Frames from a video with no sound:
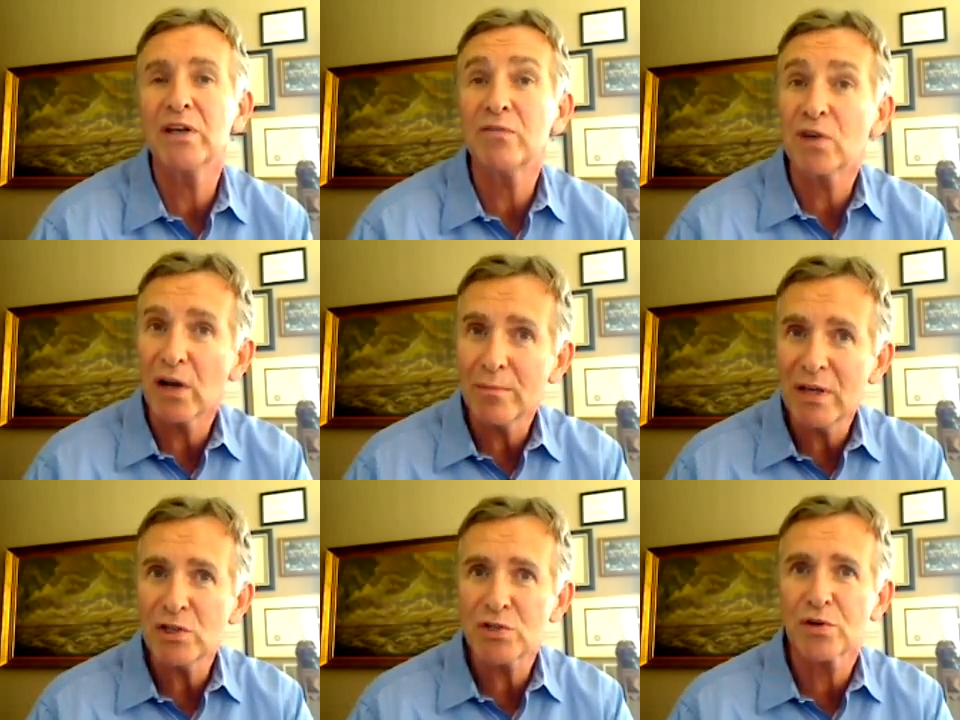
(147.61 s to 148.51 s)
You've got to
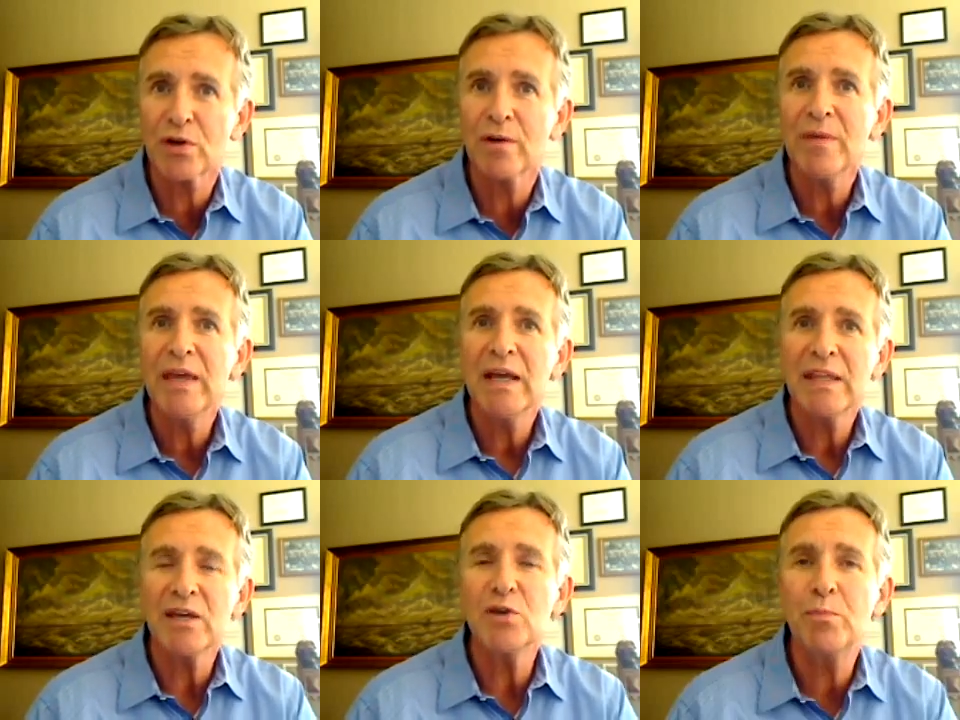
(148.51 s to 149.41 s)
make sure
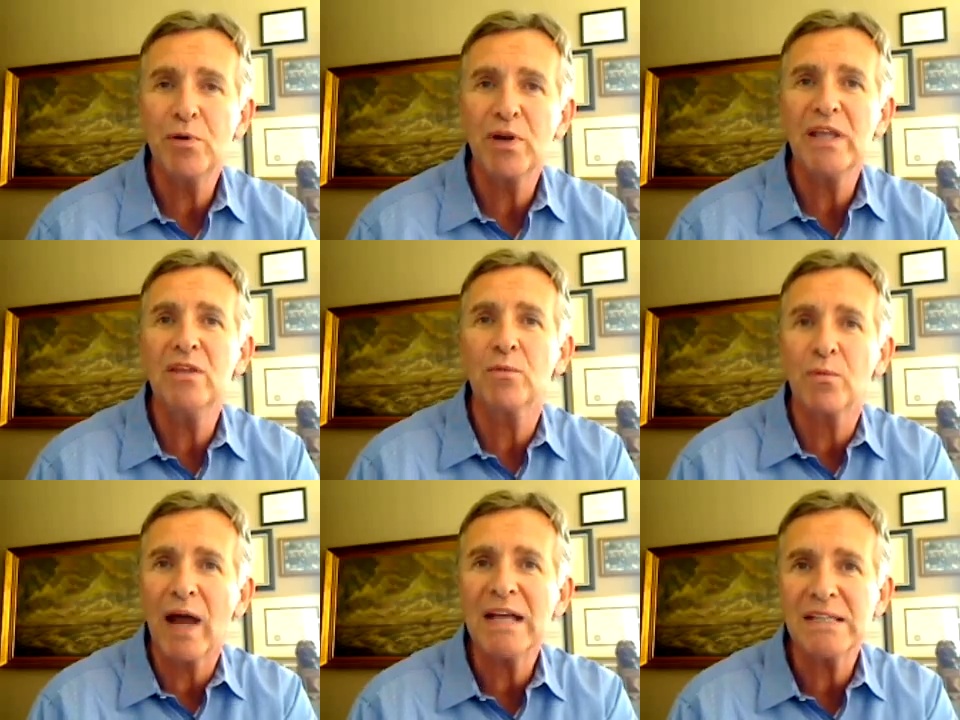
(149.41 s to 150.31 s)
that you put in the
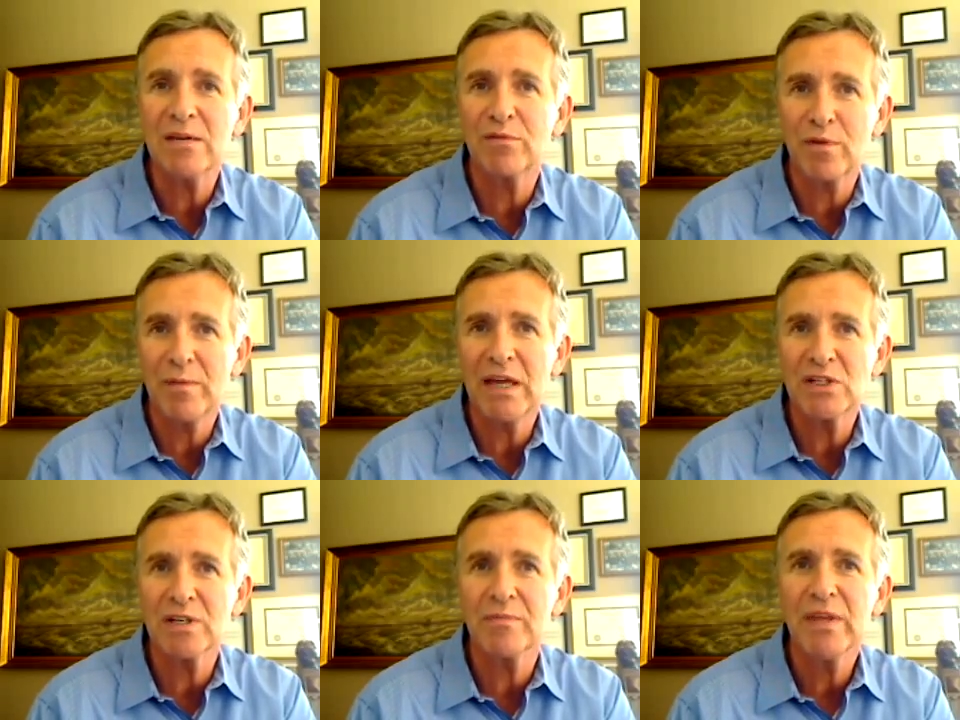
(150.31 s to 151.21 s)
right
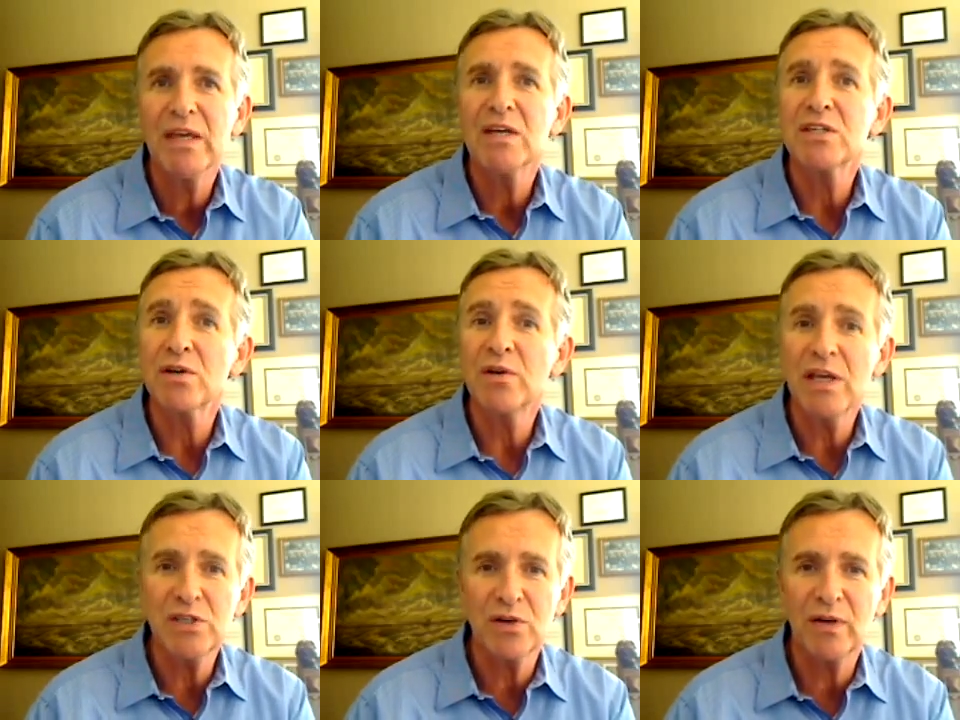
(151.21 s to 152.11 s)
information. So
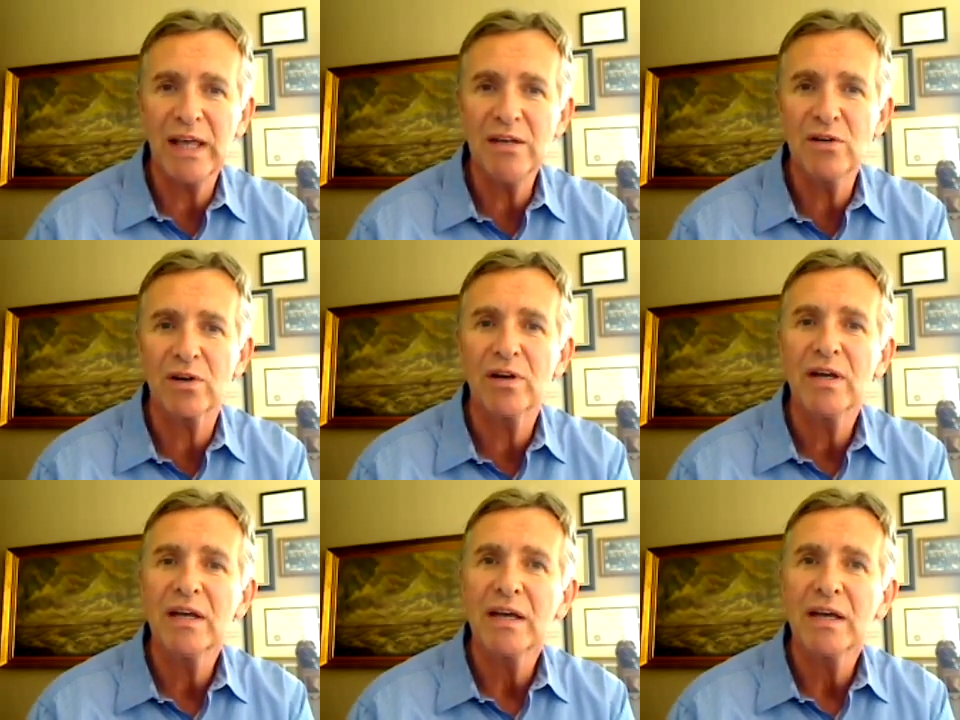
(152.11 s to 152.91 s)
is your lender